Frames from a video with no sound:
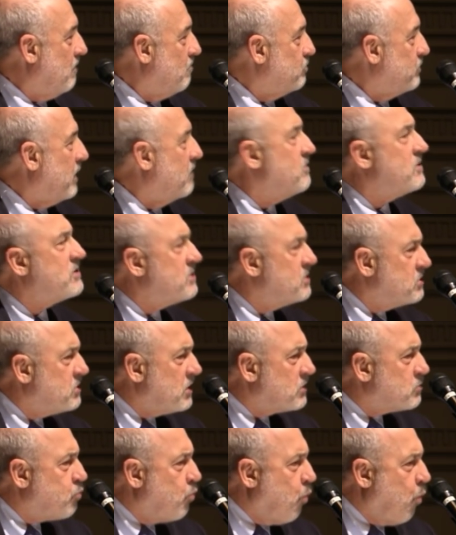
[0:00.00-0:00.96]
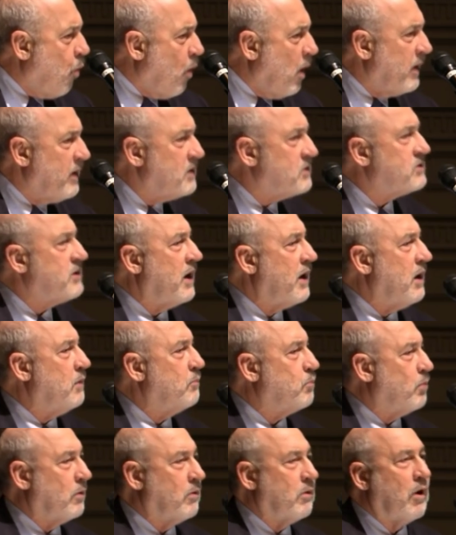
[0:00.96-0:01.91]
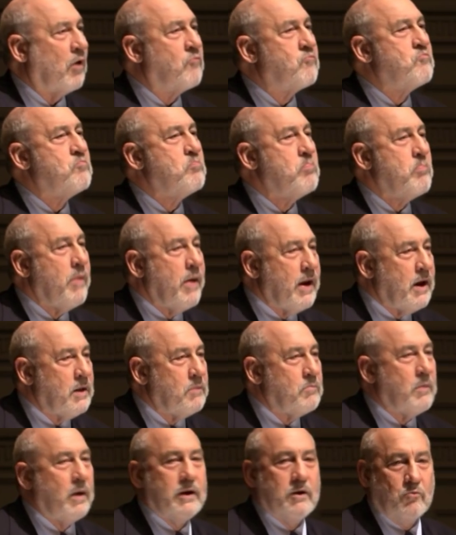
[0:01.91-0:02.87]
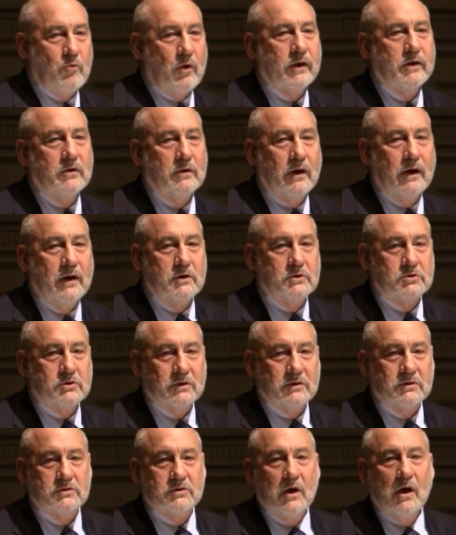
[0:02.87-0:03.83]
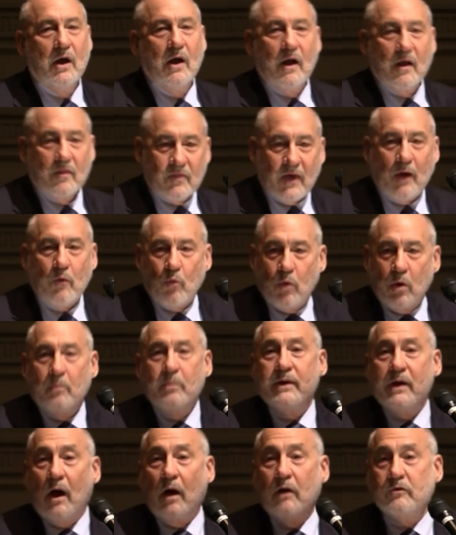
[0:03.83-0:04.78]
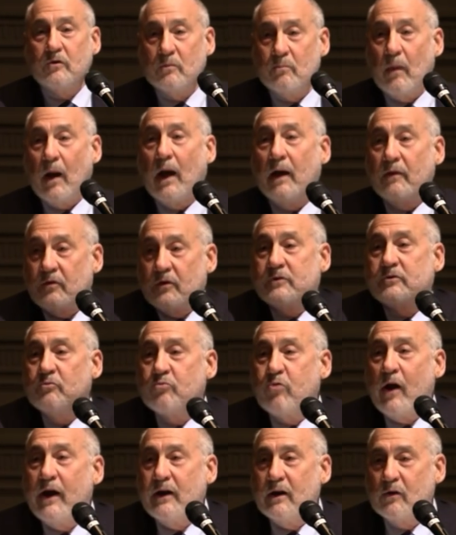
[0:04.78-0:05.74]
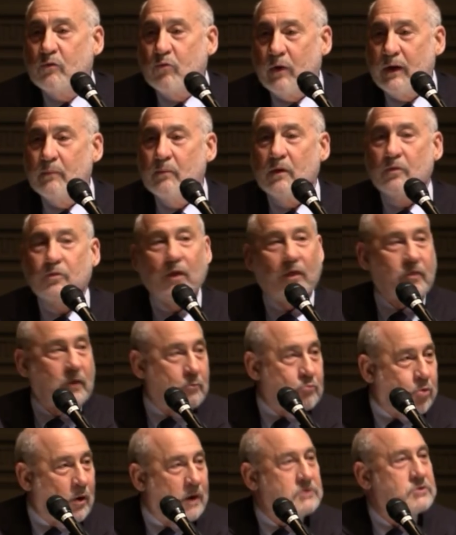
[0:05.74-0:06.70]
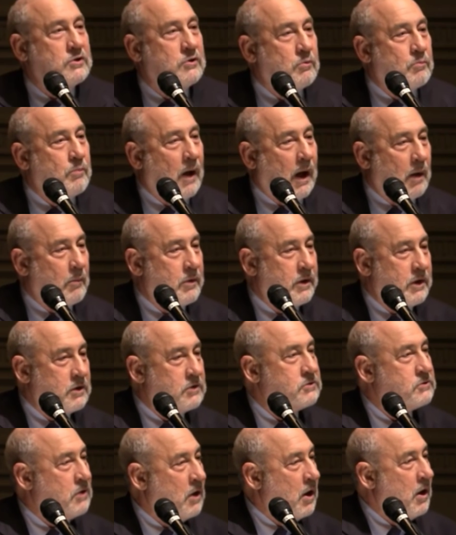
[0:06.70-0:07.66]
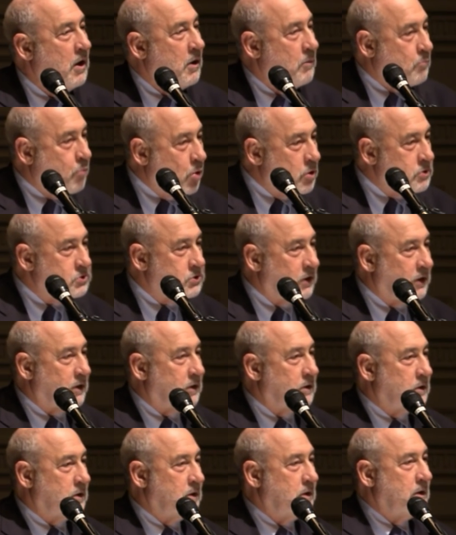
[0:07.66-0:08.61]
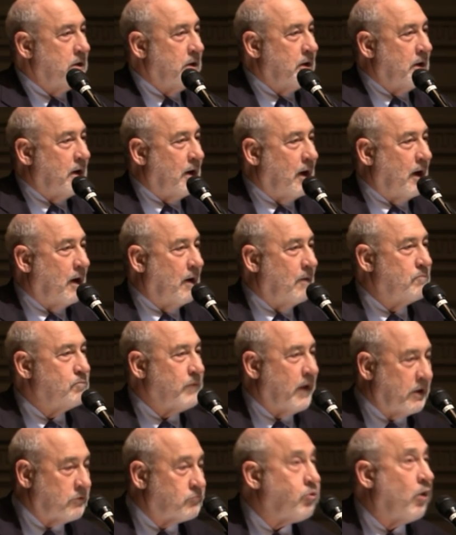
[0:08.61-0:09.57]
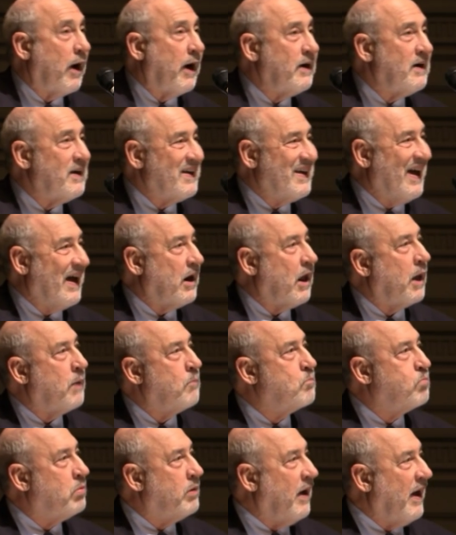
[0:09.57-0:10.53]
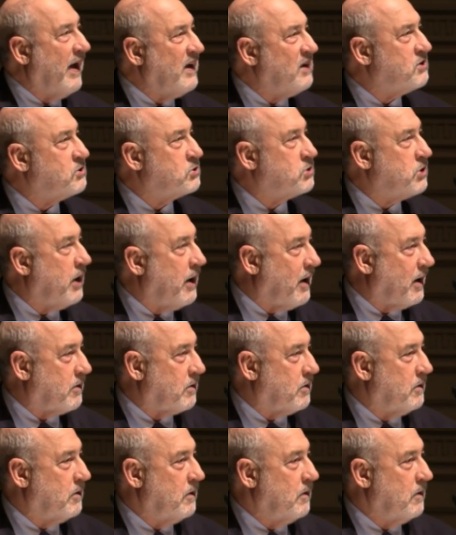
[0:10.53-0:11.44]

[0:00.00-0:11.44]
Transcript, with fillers: and this is just one example of many, many regulations that will be undermined the trade agreement that the President Obama is pushing um, and trying to get a blank check